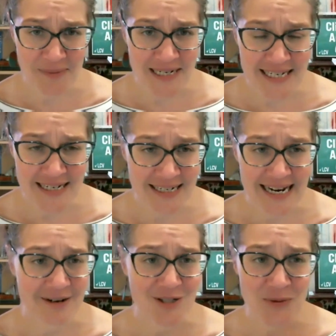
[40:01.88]
media
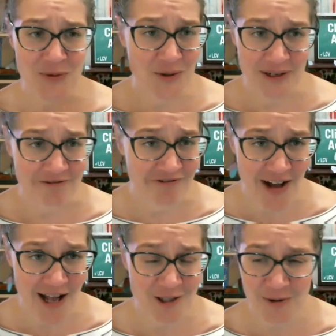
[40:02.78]
accounts where you can
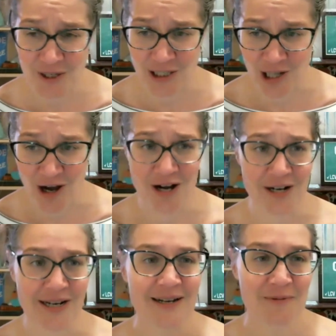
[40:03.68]
follow
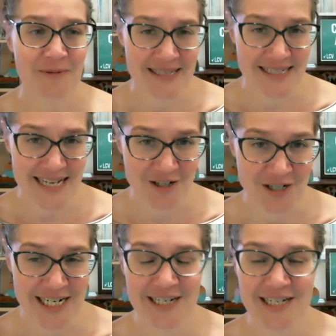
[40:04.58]
along with the
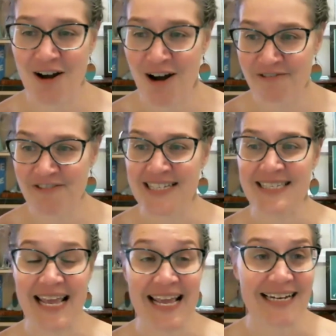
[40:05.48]
Secretary's
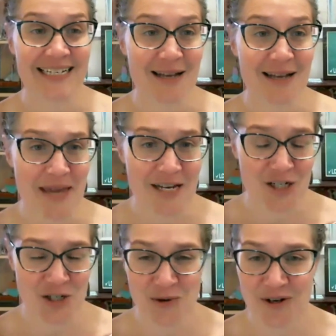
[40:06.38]
office and make
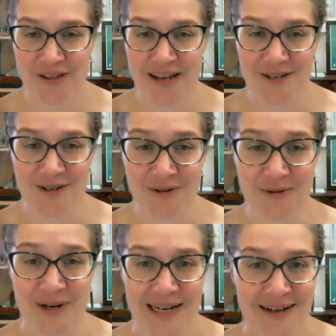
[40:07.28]
sure that
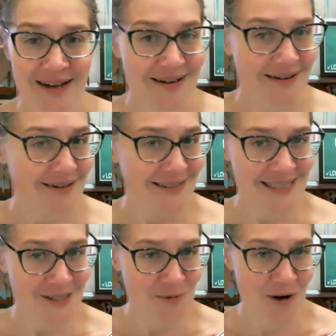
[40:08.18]
you
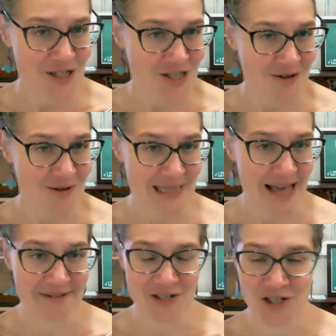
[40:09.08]
get to watch those
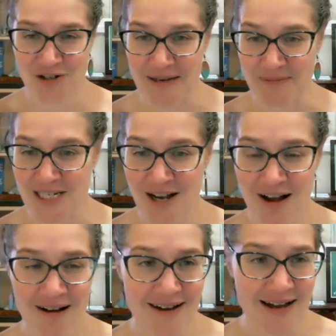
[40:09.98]
live streams,
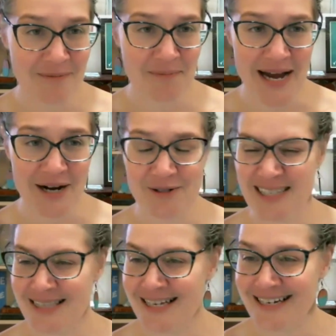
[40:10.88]
talk
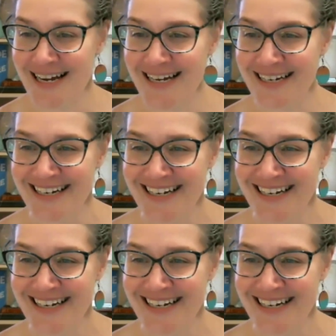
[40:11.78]
about the